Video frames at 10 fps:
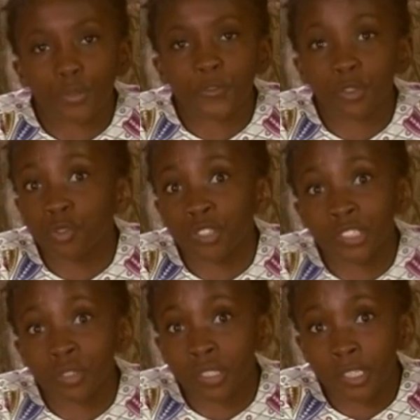you
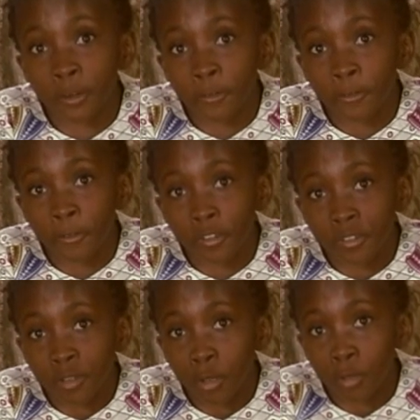disgrace yourself.
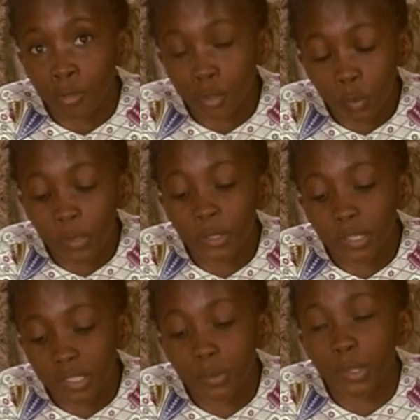Mm. So when you
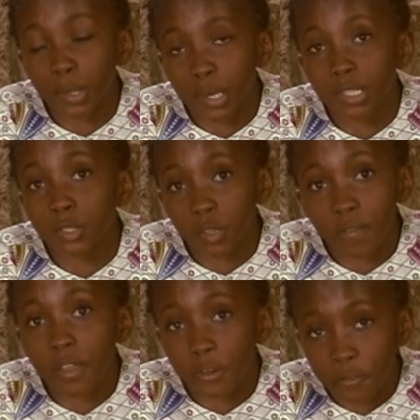eat with your hands, you are very